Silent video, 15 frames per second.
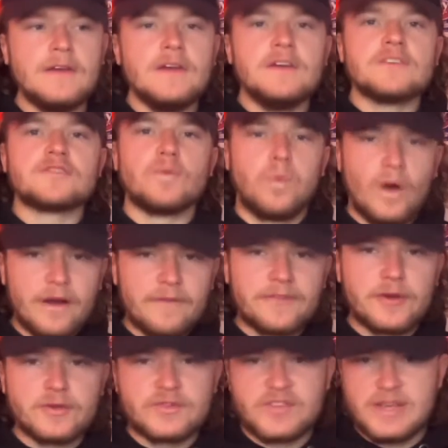So one of
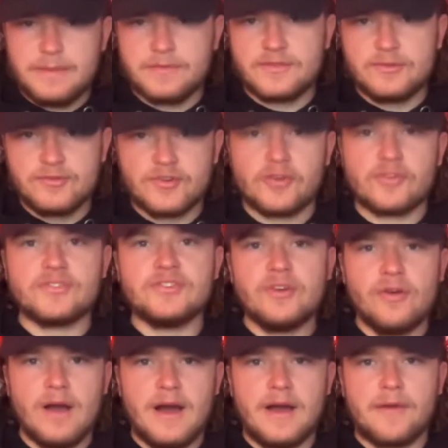those teams, New Jersey
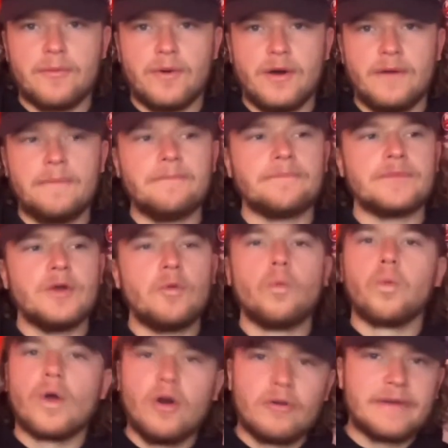or Ottawa,
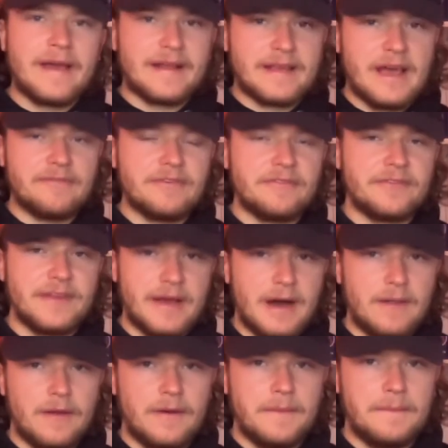will get Kevin
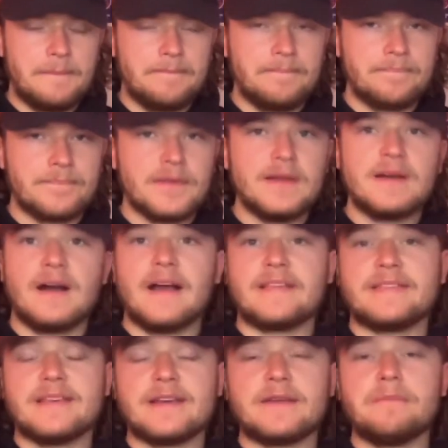Fiala. I
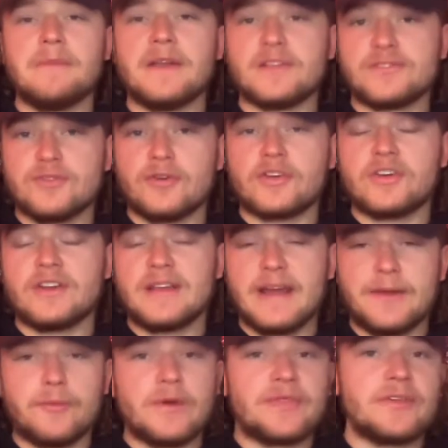think Minnesota could get
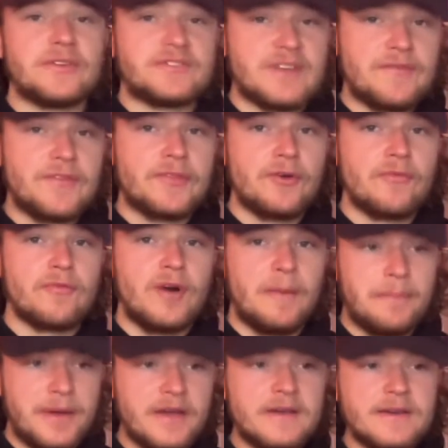it with their 7th overall
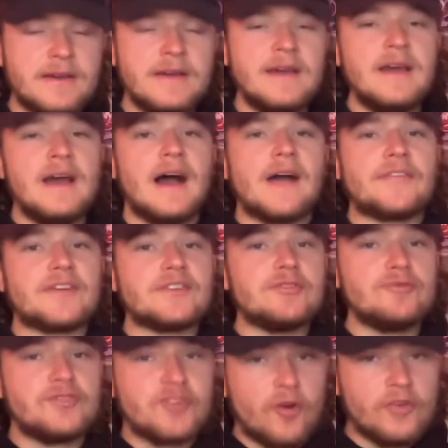pick. I think New
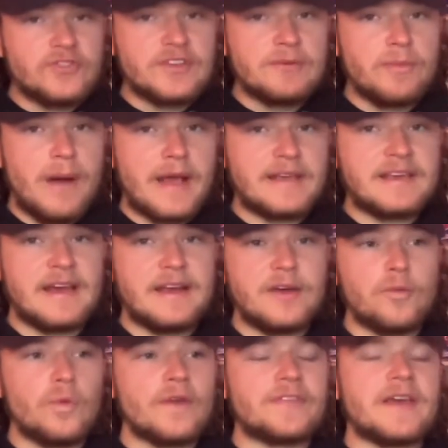Jersey might get
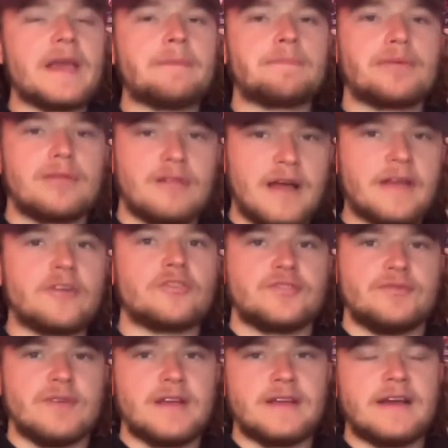it with a player
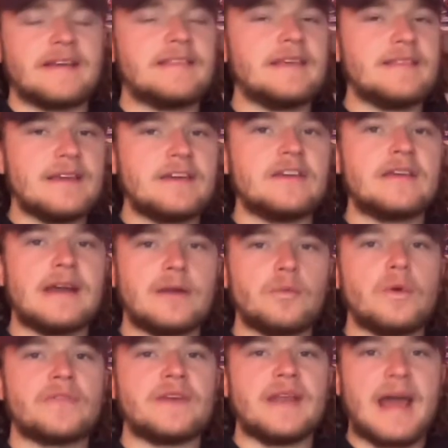trade. I think they could get it
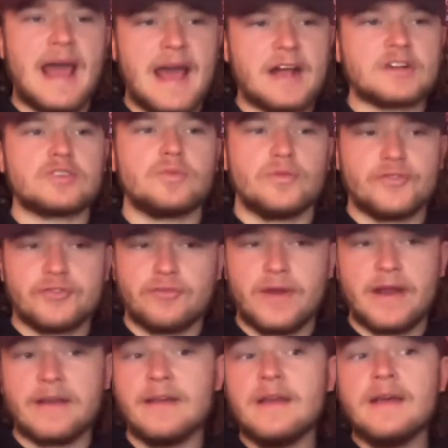with an actual trade.